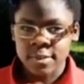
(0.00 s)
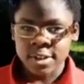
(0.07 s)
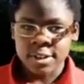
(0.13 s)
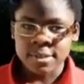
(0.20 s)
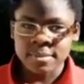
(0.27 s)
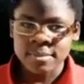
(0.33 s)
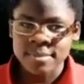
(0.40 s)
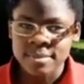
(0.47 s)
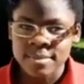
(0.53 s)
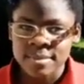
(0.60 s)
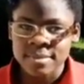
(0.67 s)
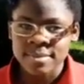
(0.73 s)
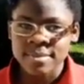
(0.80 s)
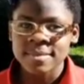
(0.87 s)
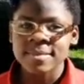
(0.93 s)
ever.
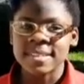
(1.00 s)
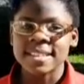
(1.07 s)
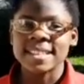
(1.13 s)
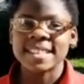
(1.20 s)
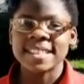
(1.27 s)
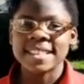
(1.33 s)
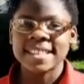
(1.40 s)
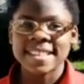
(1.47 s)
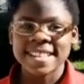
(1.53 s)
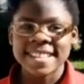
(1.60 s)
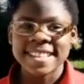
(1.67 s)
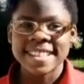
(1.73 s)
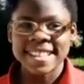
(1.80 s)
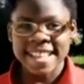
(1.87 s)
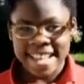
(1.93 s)
Ever? ever?
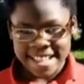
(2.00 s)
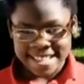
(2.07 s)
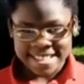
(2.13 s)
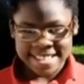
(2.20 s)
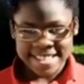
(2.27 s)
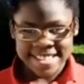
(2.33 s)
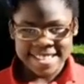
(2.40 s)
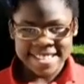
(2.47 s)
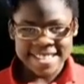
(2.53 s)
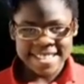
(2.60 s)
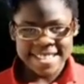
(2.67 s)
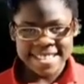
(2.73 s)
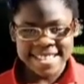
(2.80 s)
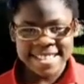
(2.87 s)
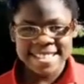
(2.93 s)
Yes. All
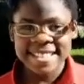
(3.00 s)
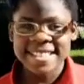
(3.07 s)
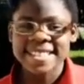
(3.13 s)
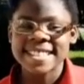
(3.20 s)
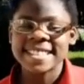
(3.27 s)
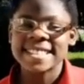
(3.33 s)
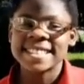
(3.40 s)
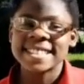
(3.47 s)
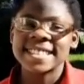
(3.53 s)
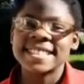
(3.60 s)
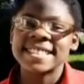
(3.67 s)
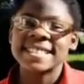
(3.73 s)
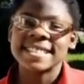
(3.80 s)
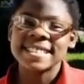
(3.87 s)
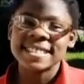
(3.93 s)
right, awesome. All right,
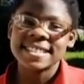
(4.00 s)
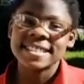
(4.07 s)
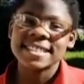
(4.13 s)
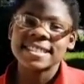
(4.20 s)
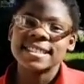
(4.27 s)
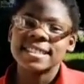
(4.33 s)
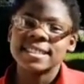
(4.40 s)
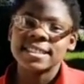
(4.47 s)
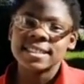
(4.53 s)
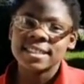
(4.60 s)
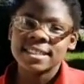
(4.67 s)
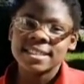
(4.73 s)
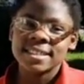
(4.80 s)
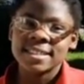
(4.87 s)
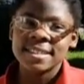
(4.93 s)
wave goodbye to
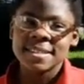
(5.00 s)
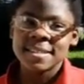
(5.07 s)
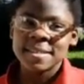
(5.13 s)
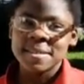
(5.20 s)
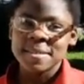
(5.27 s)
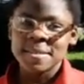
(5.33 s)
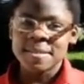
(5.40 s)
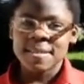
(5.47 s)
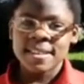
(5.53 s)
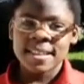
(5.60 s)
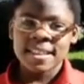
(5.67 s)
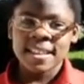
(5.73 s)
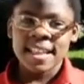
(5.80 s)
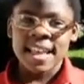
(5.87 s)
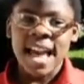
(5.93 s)
everybody. Tell them to have a good
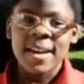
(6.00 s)
week.